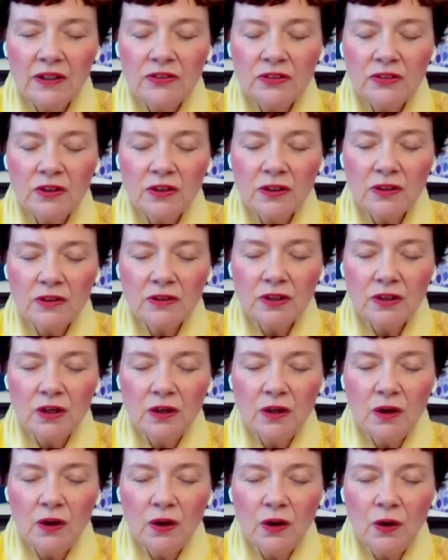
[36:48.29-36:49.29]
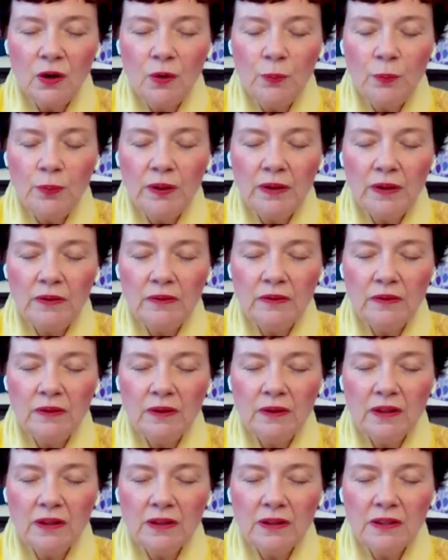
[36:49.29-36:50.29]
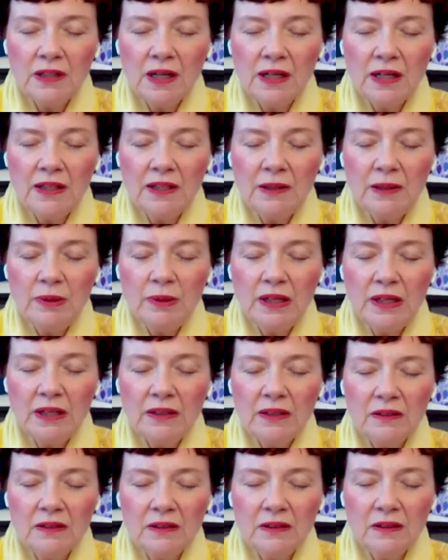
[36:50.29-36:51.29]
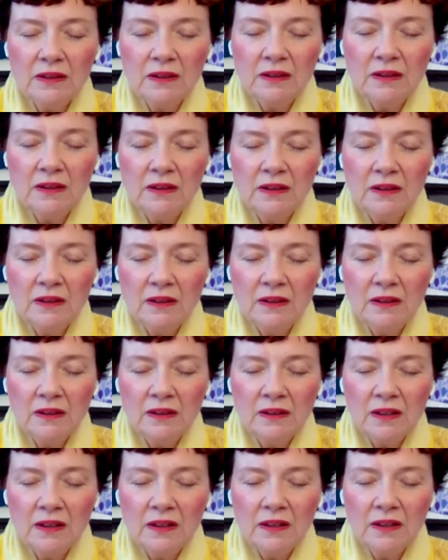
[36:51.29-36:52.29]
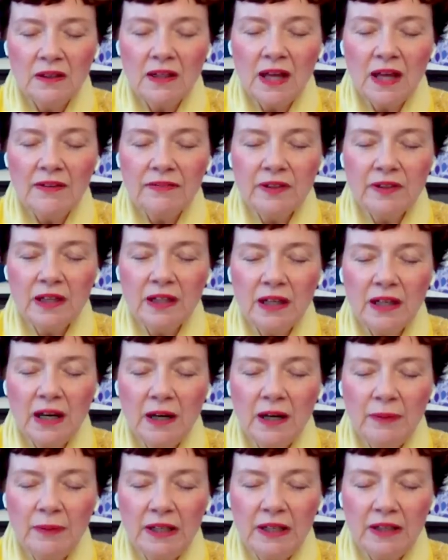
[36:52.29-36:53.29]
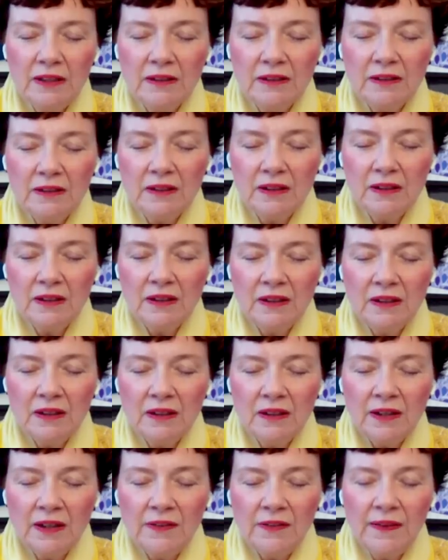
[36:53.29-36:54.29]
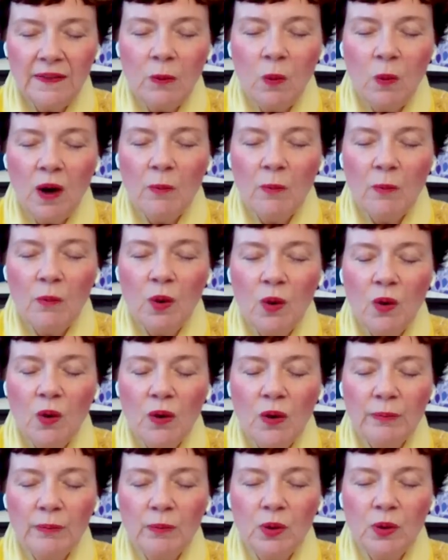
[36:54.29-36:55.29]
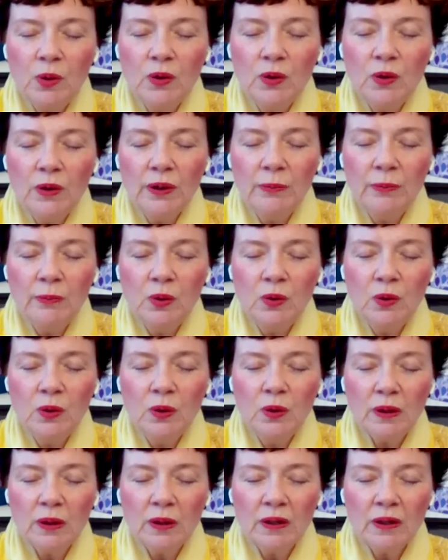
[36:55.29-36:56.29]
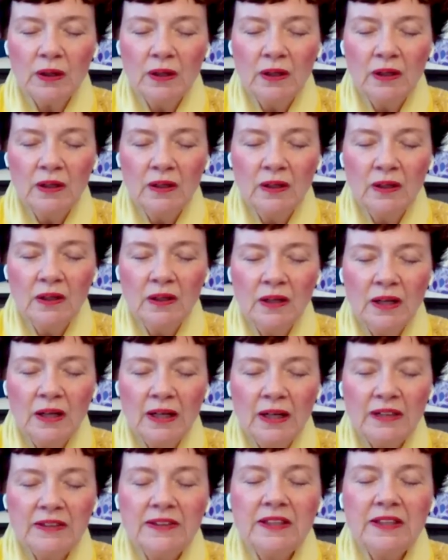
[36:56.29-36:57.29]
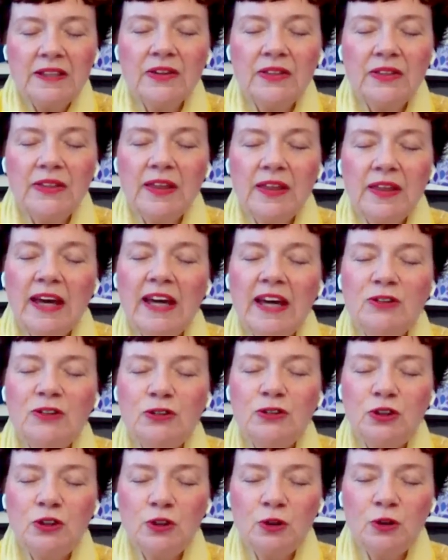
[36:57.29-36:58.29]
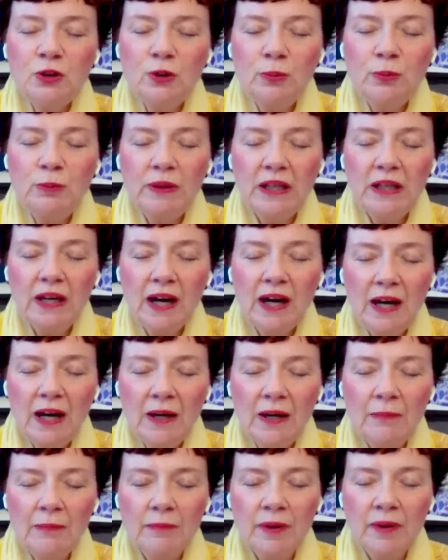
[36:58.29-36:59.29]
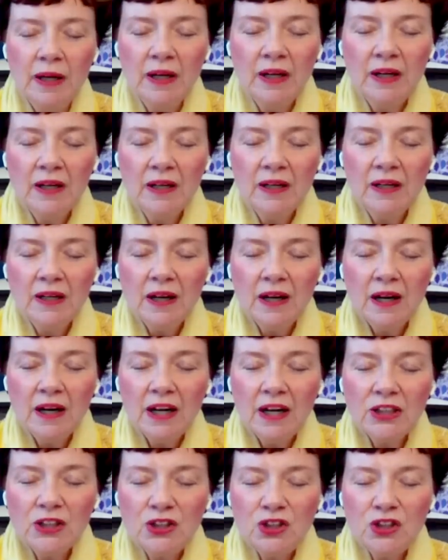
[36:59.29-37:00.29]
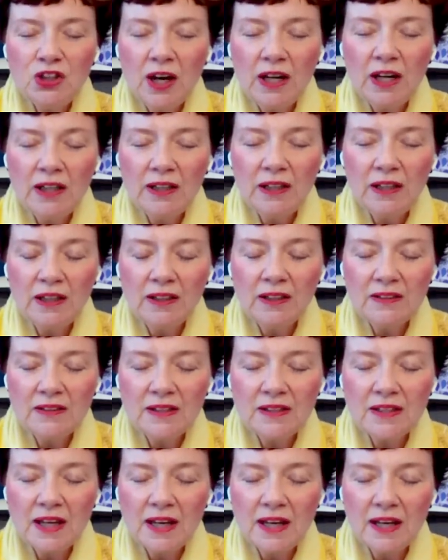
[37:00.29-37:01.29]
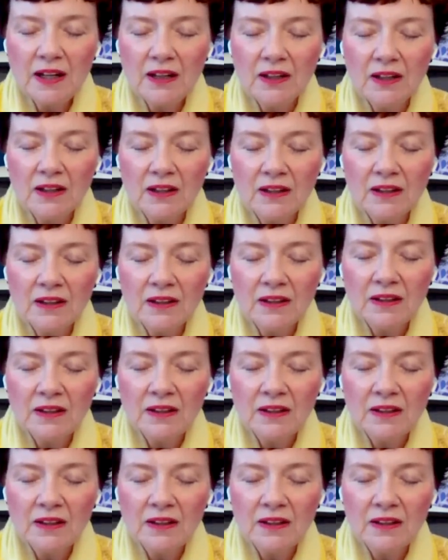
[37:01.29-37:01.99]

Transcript: They start to open a tiny bit. And the love can come in. And then they want more and more and more until they too become a shining cell